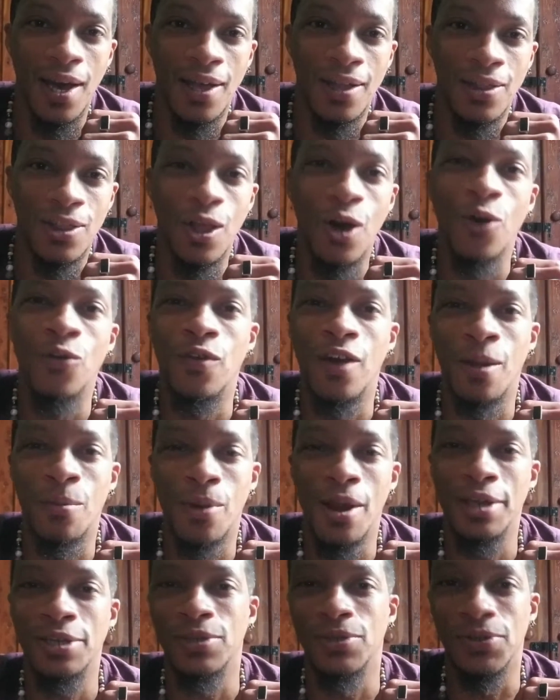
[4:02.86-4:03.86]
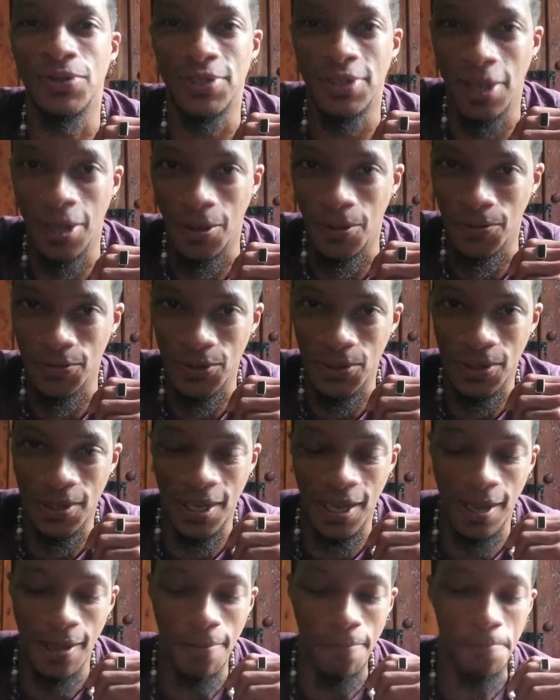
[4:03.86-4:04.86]
low vibrational selves,
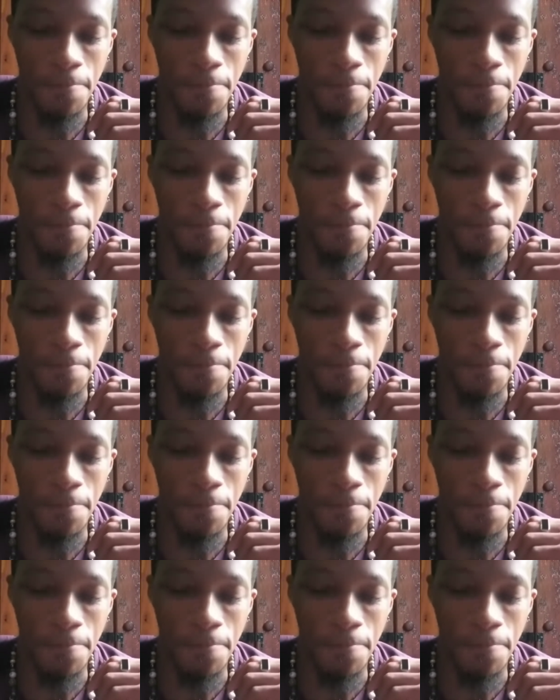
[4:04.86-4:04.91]
okay?